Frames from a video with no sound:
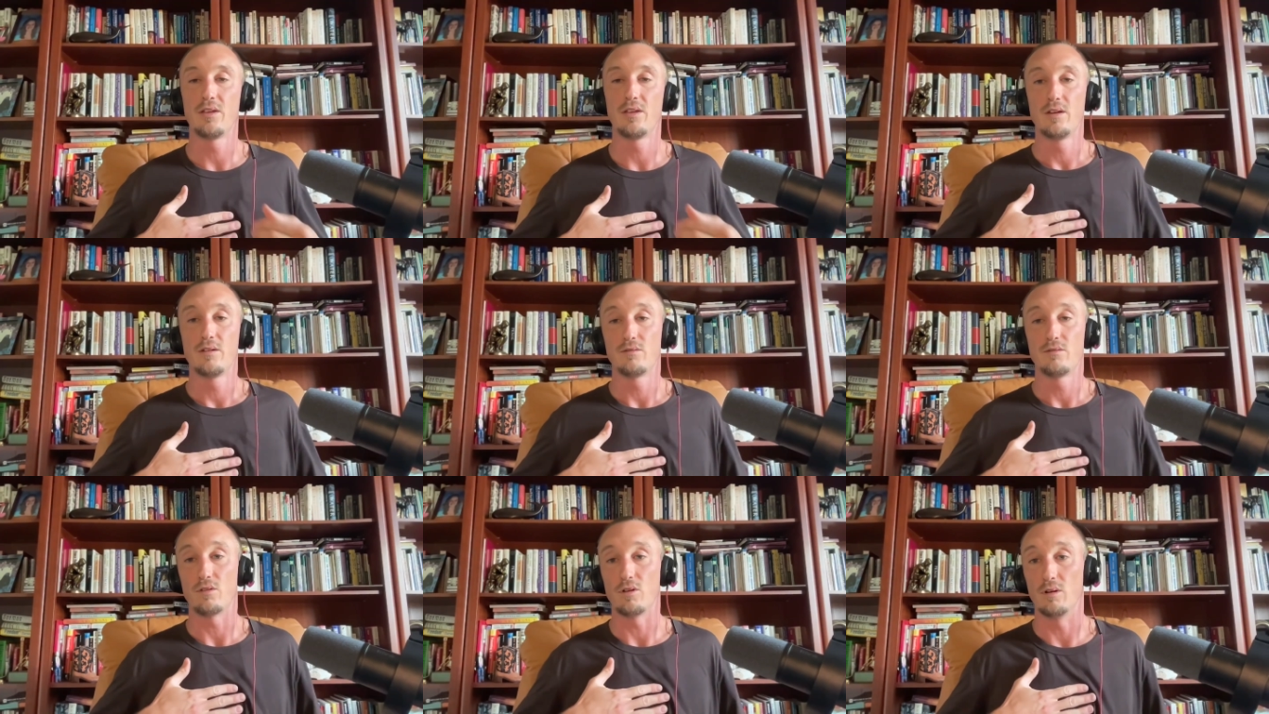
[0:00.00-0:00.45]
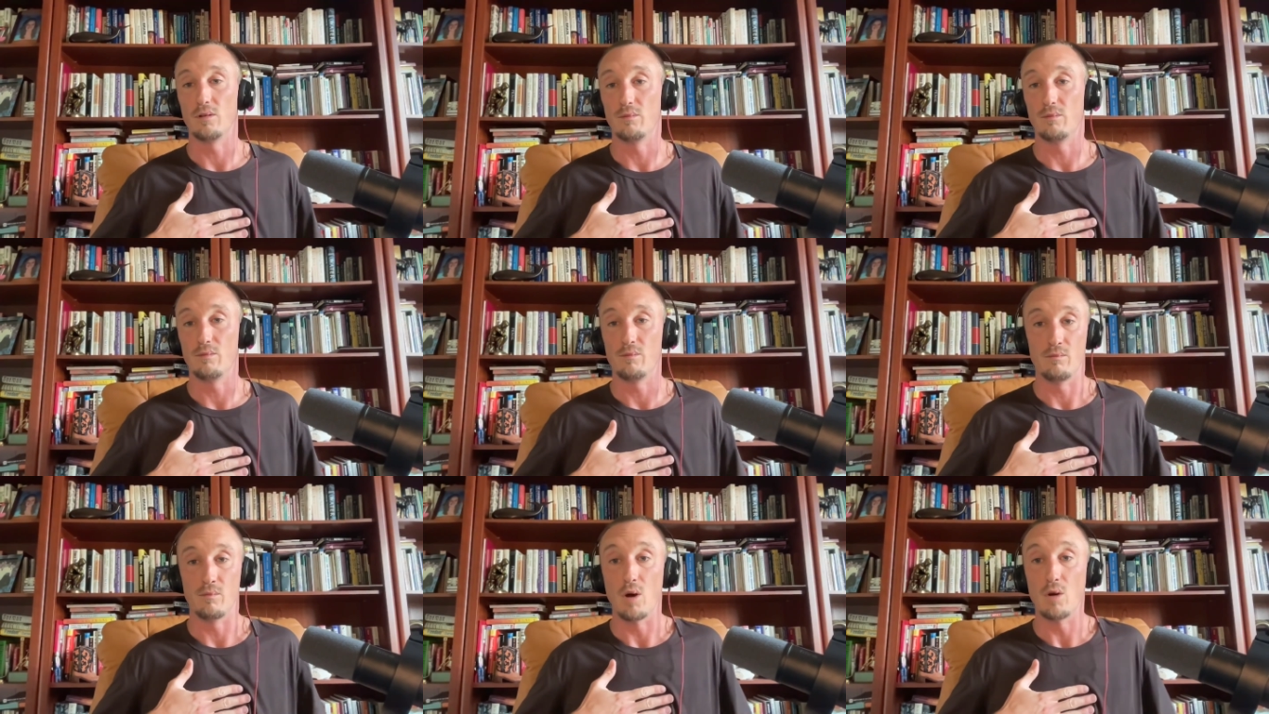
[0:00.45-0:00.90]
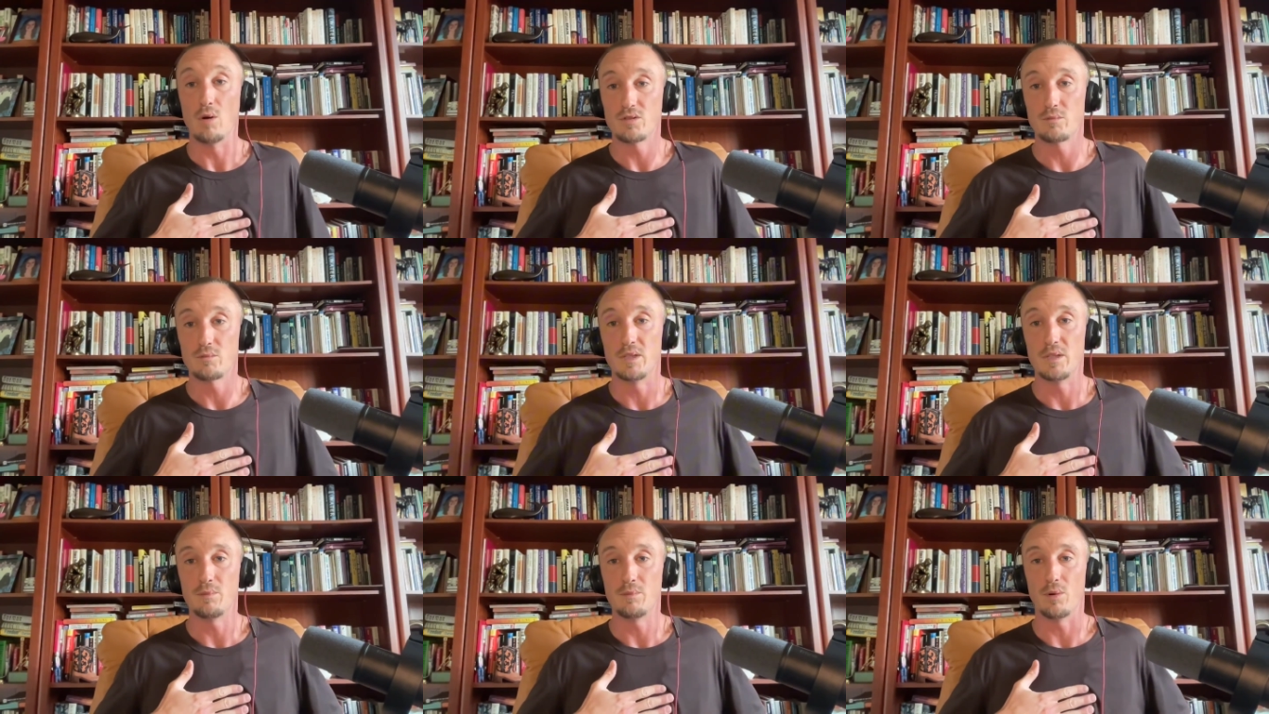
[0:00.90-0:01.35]
for most
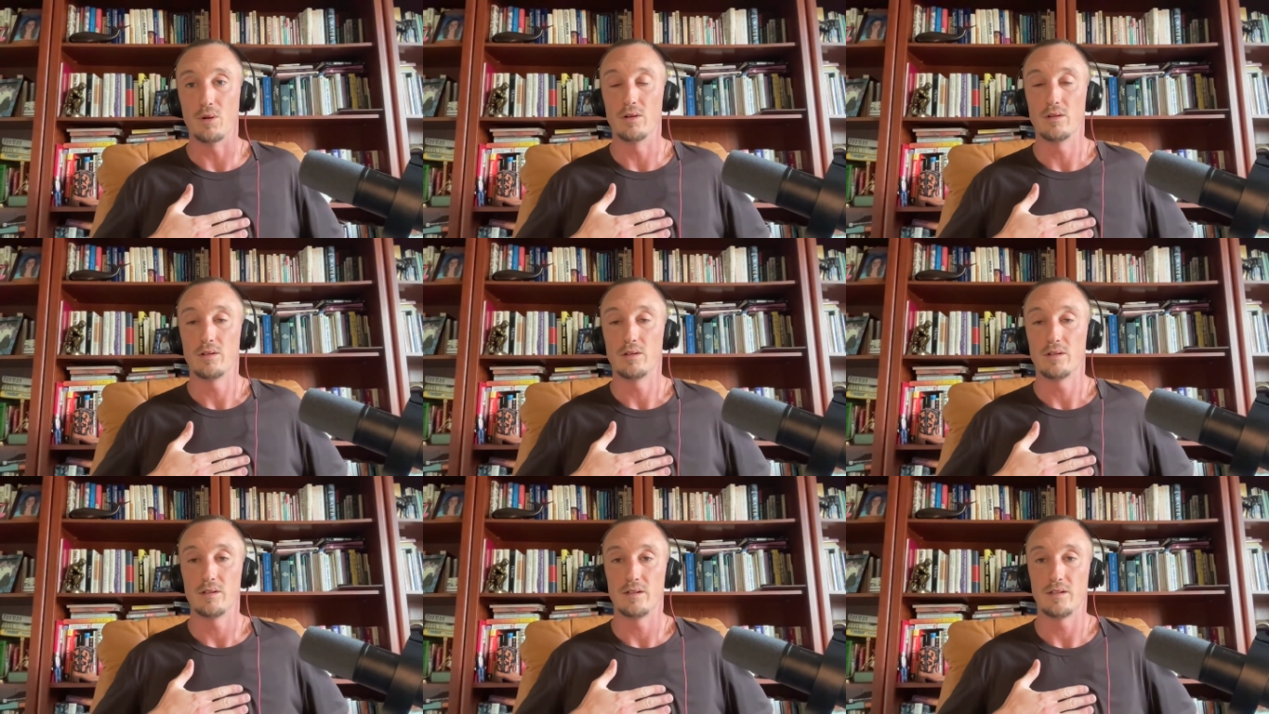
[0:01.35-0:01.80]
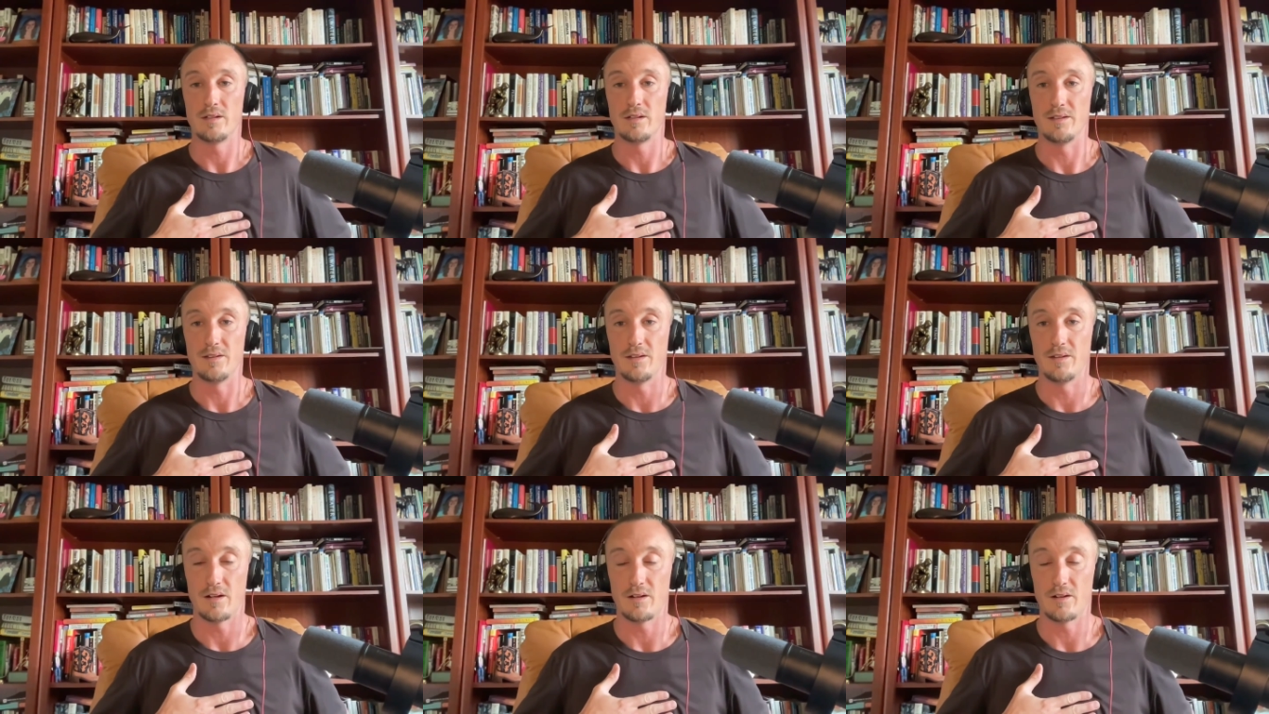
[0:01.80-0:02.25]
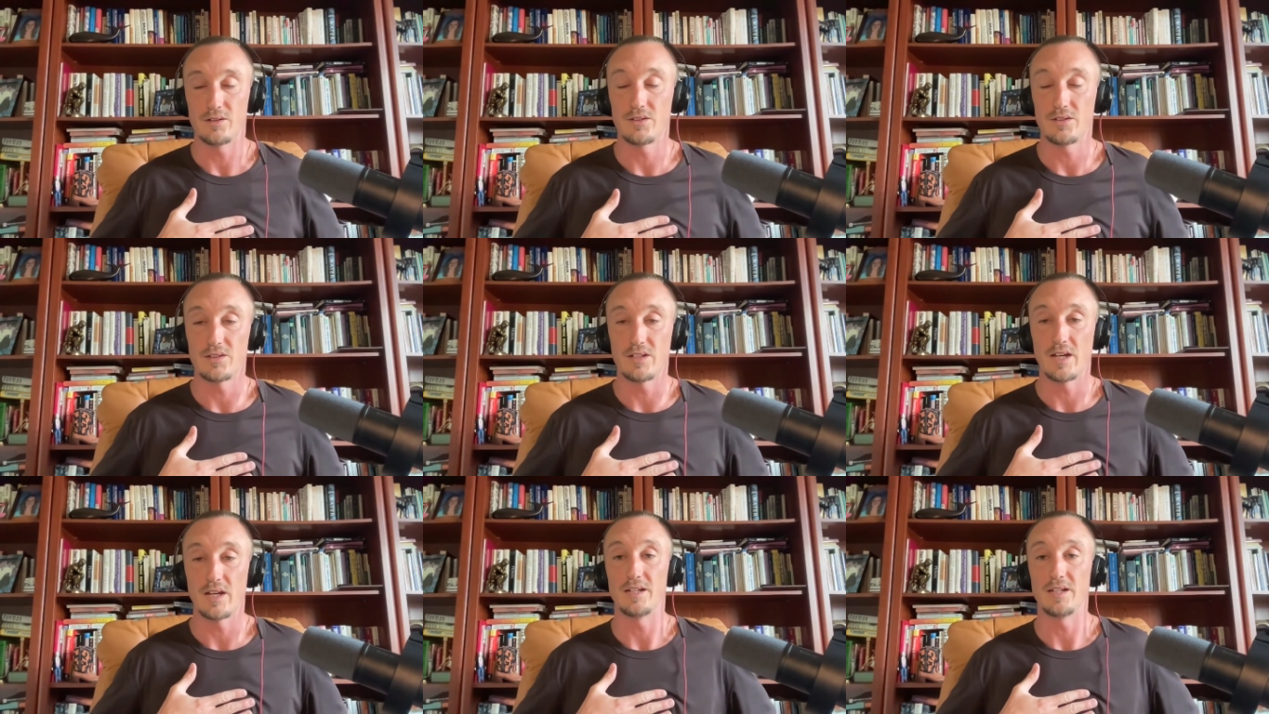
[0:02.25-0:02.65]
people in our society,